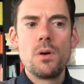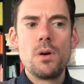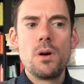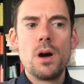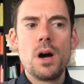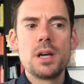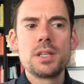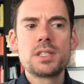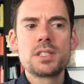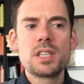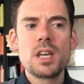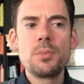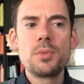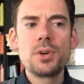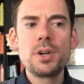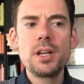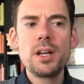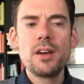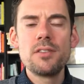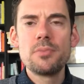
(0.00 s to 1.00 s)
a
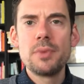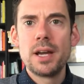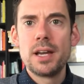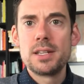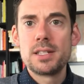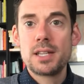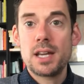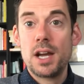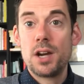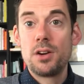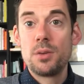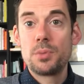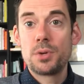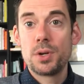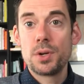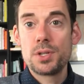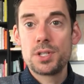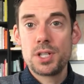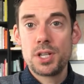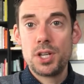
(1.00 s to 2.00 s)
summary of my entire
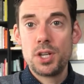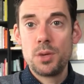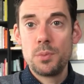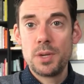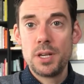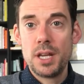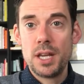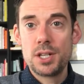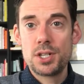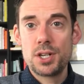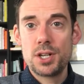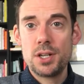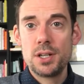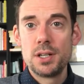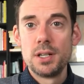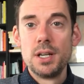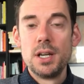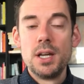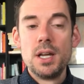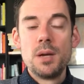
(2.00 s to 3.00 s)
approach to human
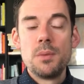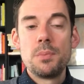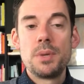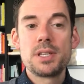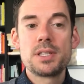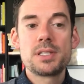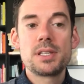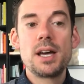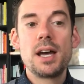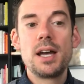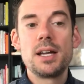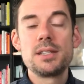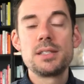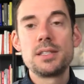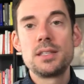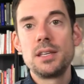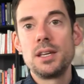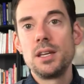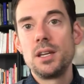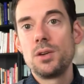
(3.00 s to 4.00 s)
nature, besides
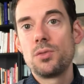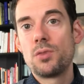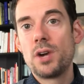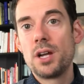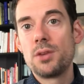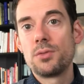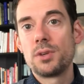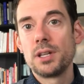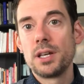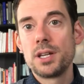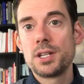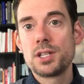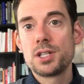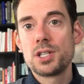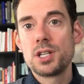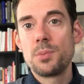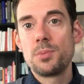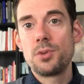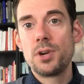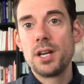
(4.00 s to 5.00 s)
the right
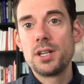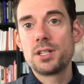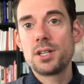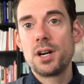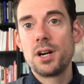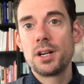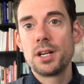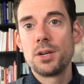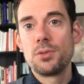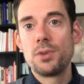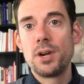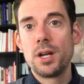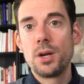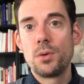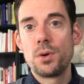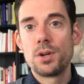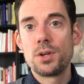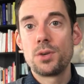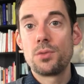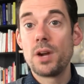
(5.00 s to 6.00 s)
relationship, right target, right
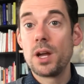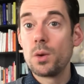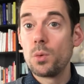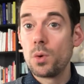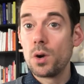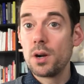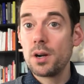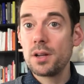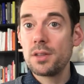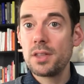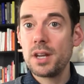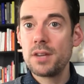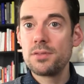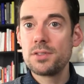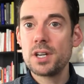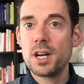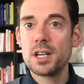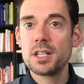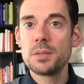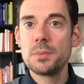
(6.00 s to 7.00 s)
order, right work that I've
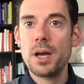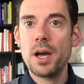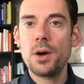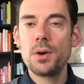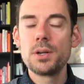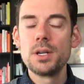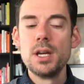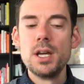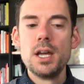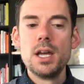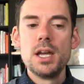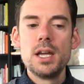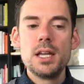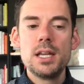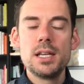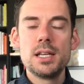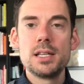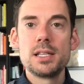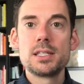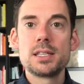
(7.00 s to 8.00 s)
talked about,
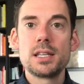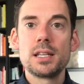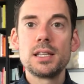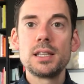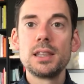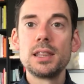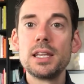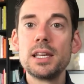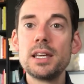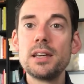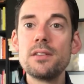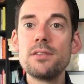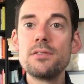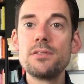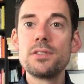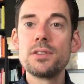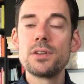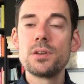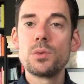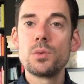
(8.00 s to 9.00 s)
is
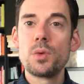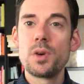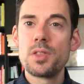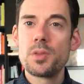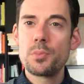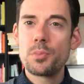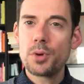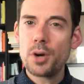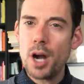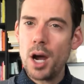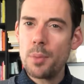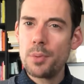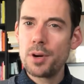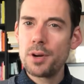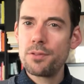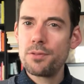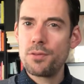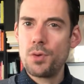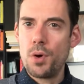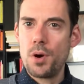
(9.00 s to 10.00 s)
live with proper
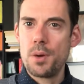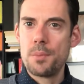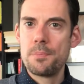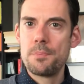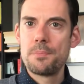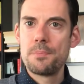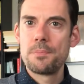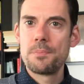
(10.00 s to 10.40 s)
form.